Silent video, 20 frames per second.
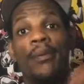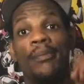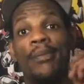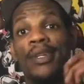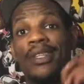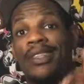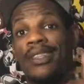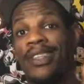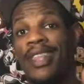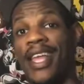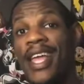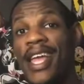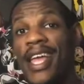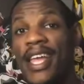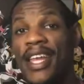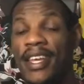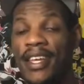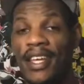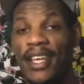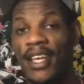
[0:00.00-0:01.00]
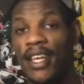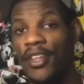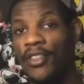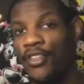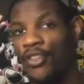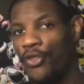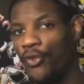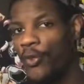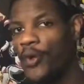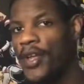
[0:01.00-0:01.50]
But then
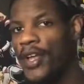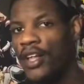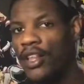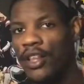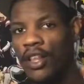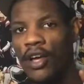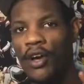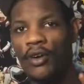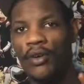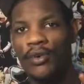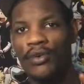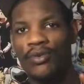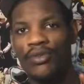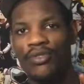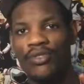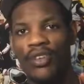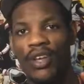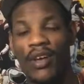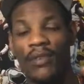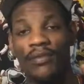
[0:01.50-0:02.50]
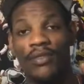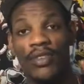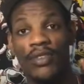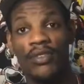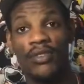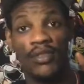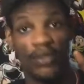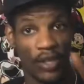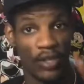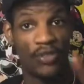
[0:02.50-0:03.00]
3 clones of
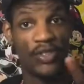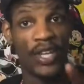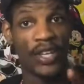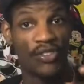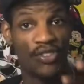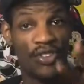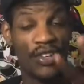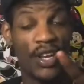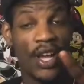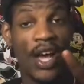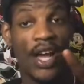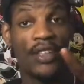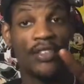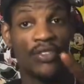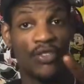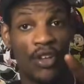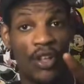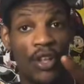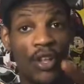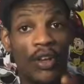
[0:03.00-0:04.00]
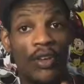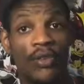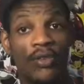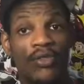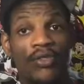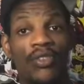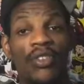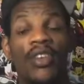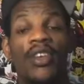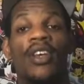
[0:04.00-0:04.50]
the Tenshinhan
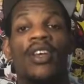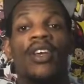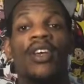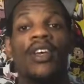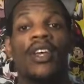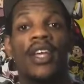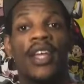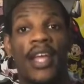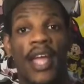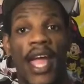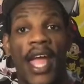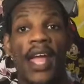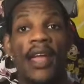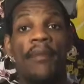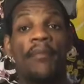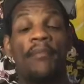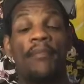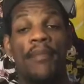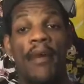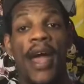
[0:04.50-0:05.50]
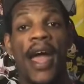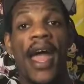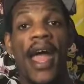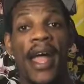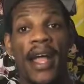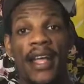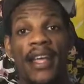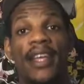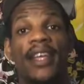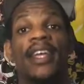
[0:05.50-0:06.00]
clones came
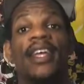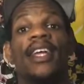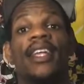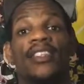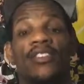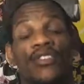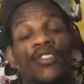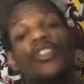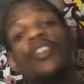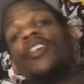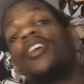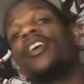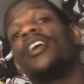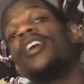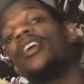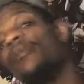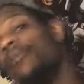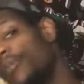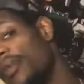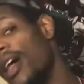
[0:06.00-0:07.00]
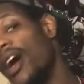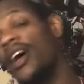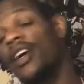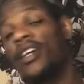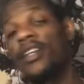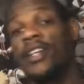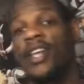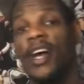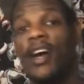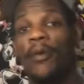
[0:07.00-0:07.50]
back and took
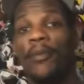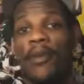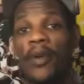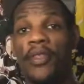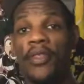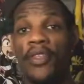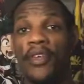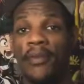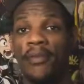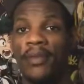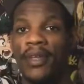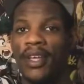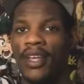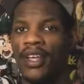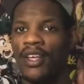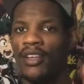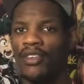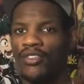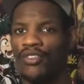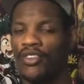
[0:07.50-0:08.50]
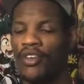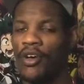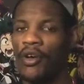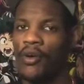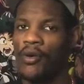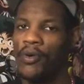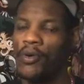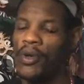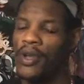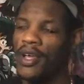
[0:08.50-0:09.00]
Blanca down with him.
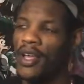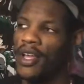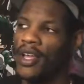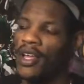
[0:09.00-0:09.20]
So